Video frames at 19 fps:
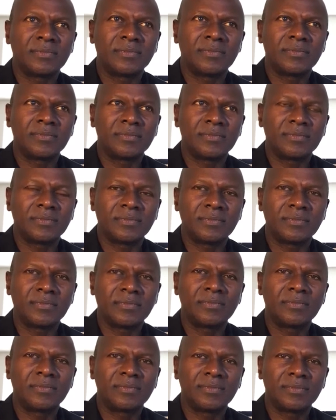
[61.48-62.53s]

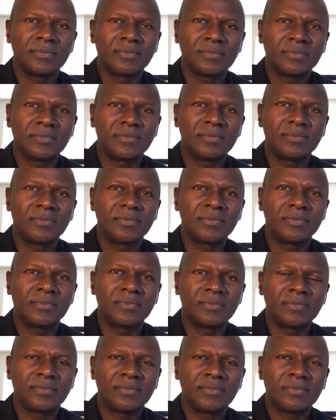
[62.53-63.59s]

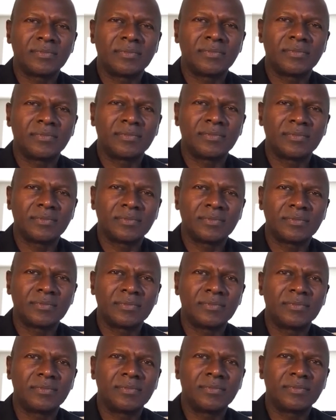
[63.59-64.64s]

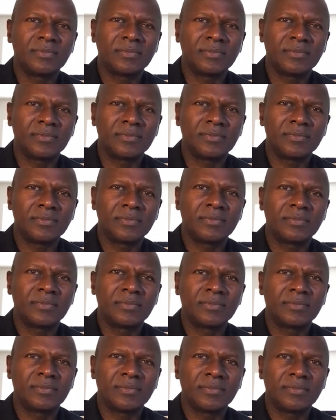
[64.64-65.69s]

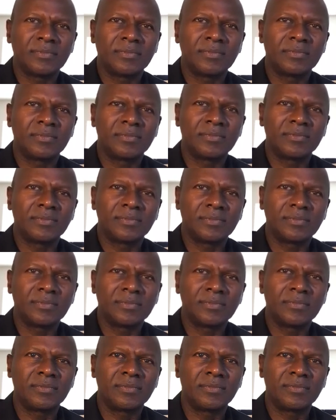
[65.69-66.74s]

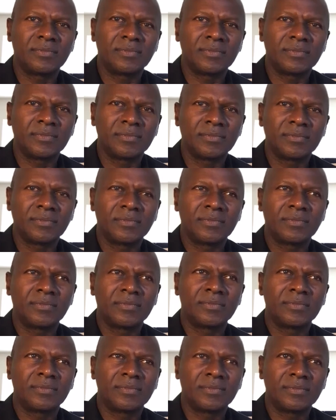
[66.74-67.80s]

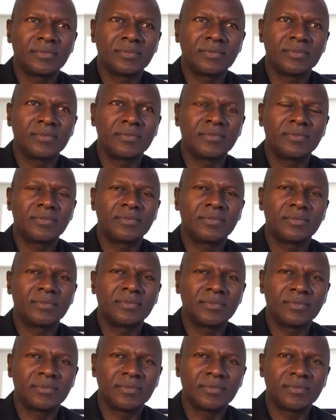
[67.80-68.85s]

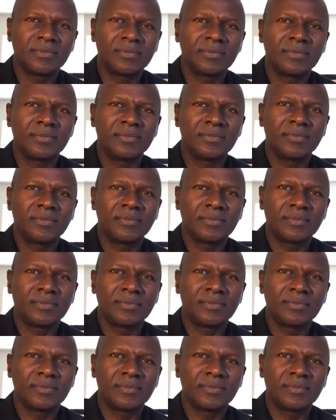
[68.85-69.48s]
This person isn't speaking.